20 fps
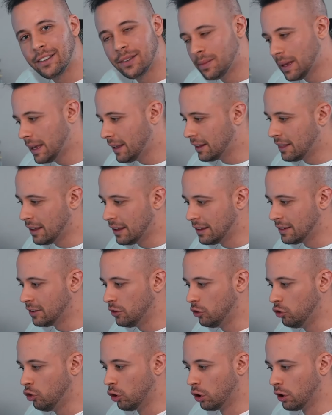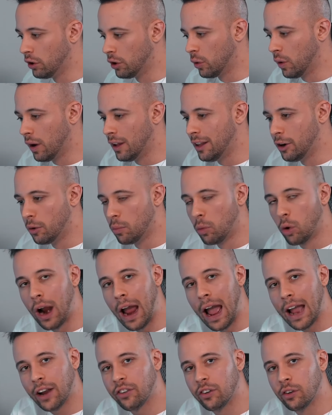to make this journal a little more
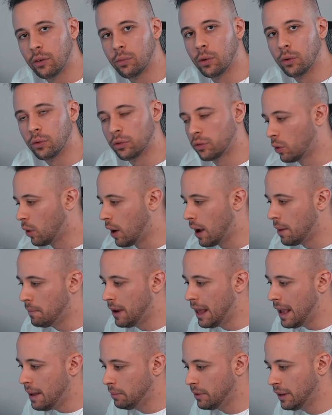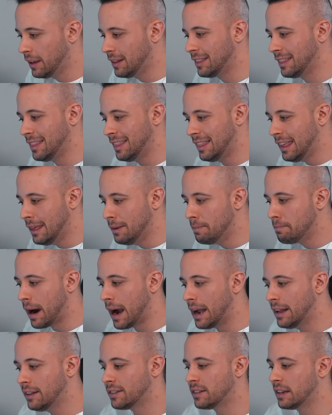actionable, so I named it the
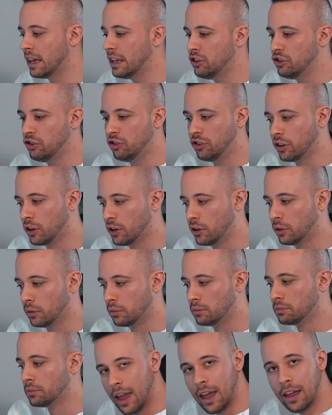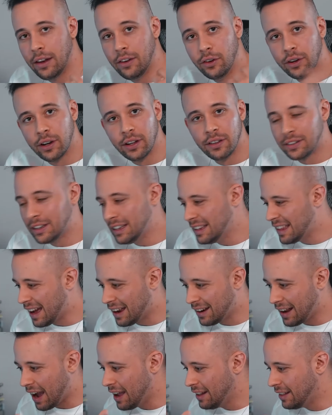Mindset Journal. And you can see
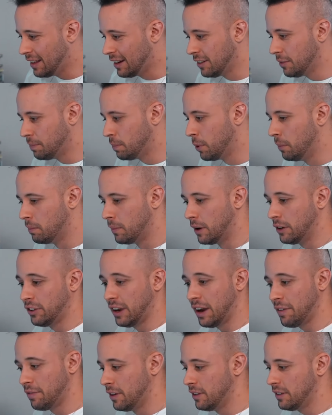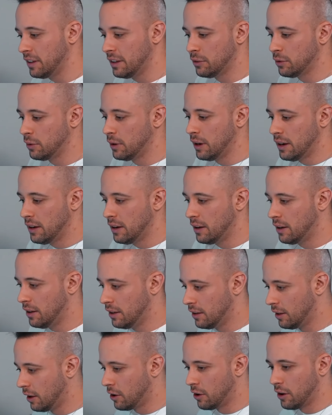that I didn't put much effort into it, and
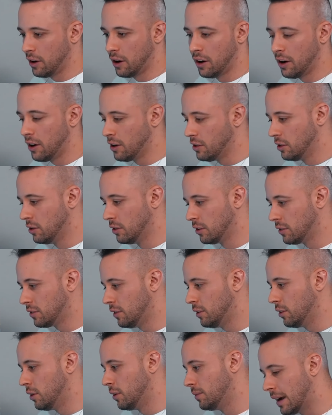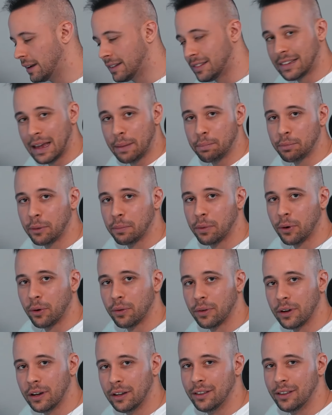it already looks, you know, acceptable.